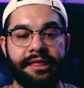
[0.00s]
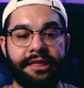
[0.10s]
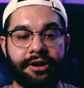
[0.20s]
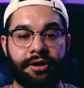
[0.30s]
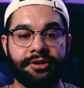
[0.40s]

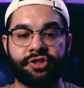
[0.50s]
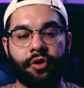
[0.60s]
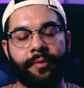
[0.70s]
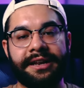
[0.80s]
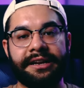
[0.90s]
there are
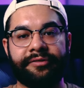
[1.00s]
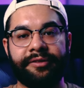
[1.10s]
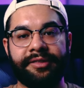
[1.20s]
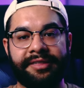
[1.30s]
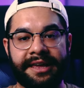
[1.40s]
so many
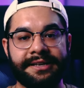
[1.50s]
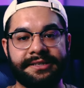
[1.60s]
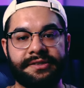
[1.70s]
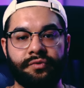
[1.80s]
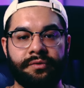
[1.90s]
different
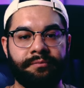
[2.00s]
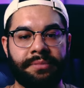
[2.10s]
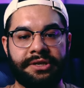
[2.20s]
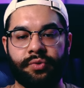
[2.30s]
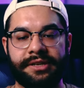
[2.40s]
things
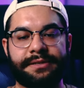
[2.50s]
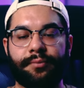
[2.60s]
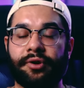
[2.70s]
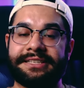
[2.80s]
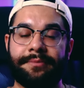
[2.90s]
between
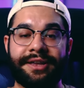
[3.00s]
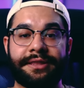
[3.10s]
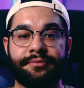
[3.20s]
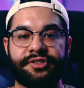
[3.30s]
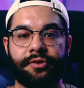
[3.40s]
sports that
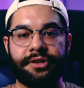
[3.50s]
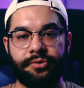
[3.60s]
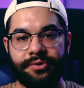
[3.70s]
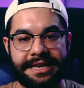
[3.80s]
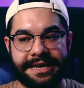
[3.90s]
make them so
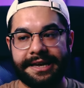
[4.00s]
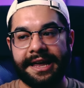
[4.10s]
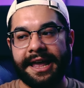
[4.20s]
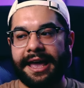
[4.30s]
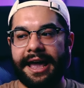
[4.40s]
unique.